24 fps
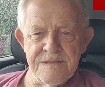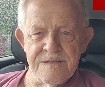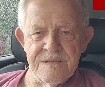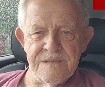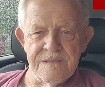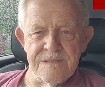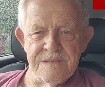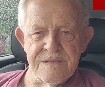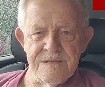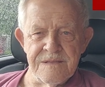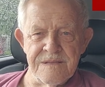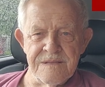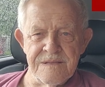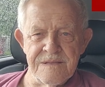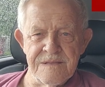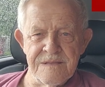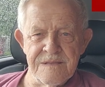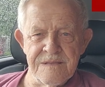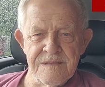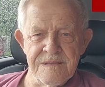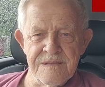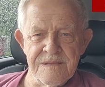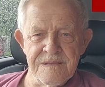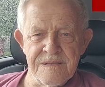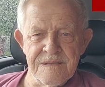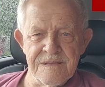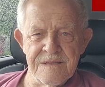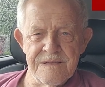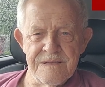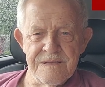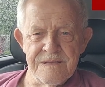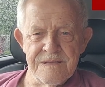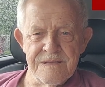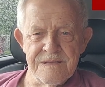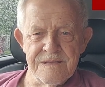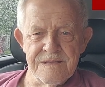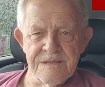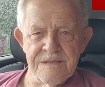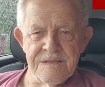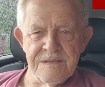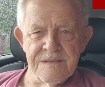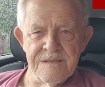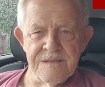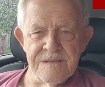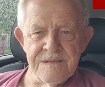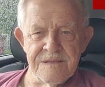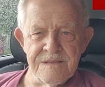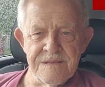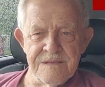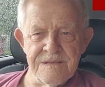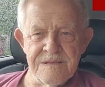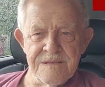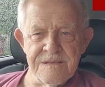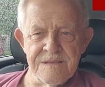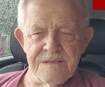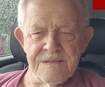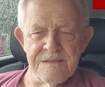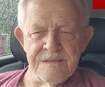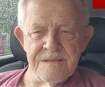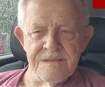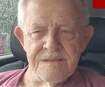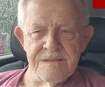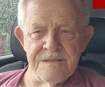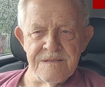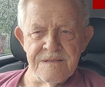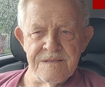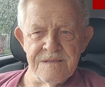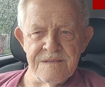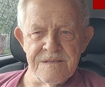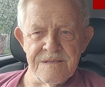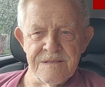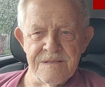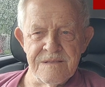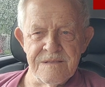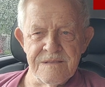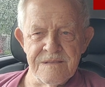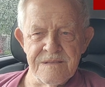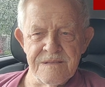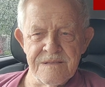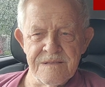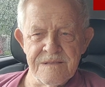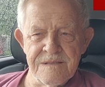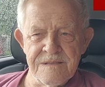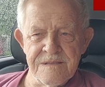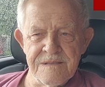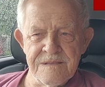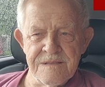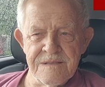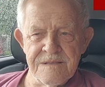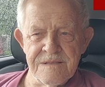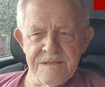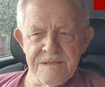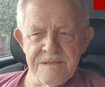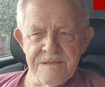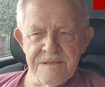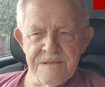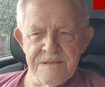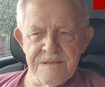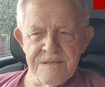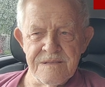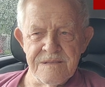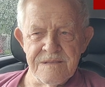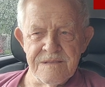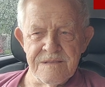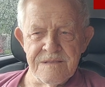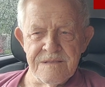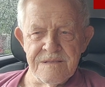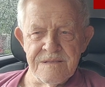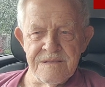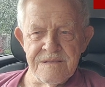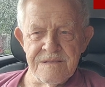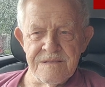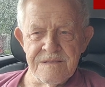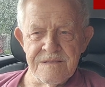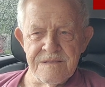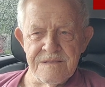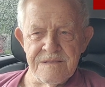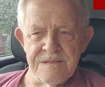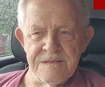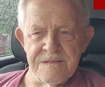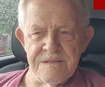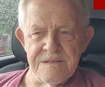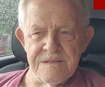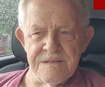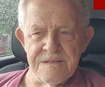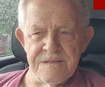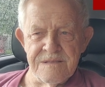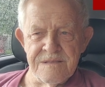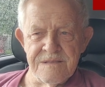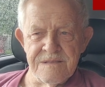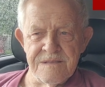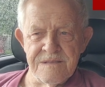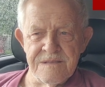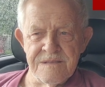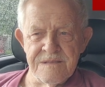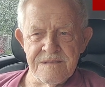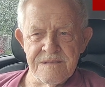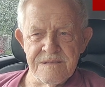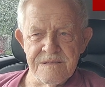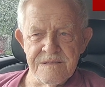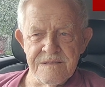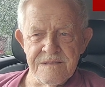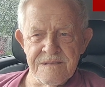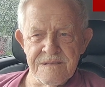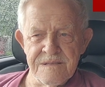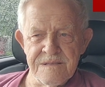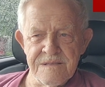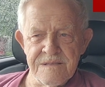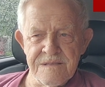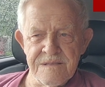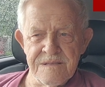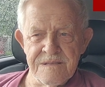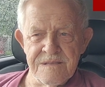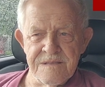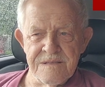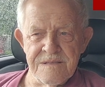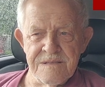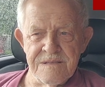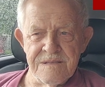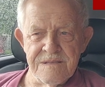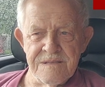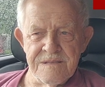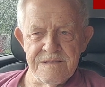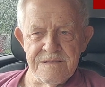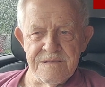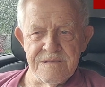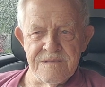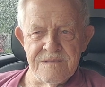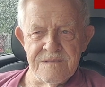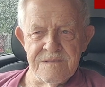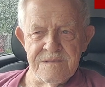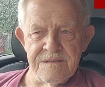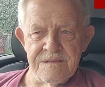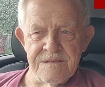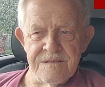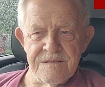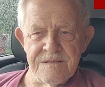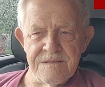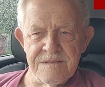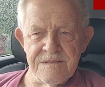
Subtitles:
(not speaking)